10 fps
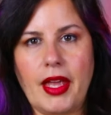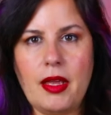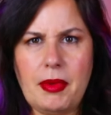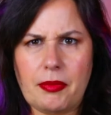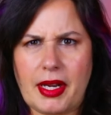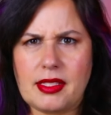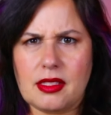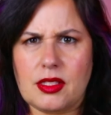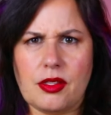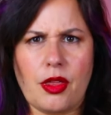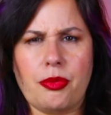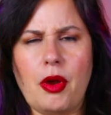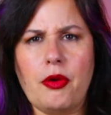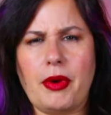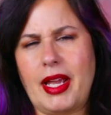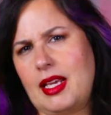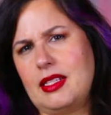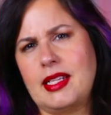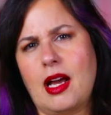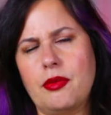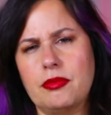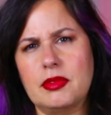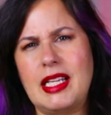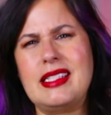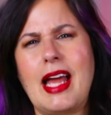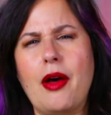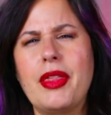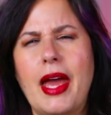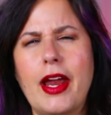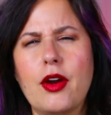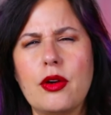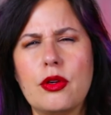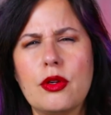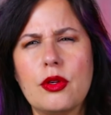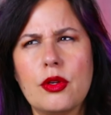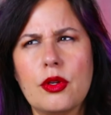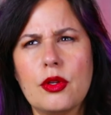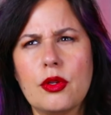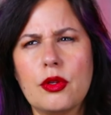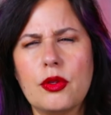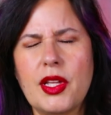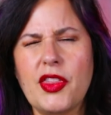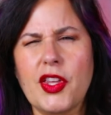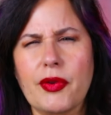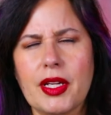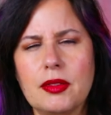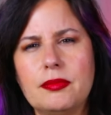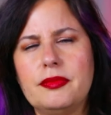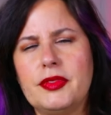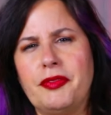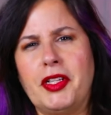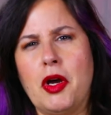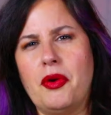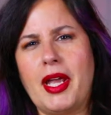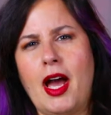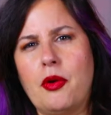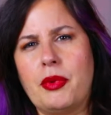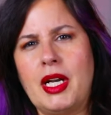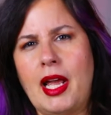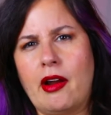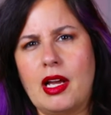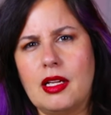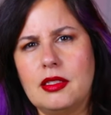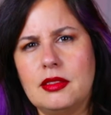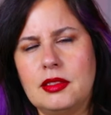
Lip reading: Aemon rises to the throne, right? He's now the heir, in theory. If you don't count Rhaenyra,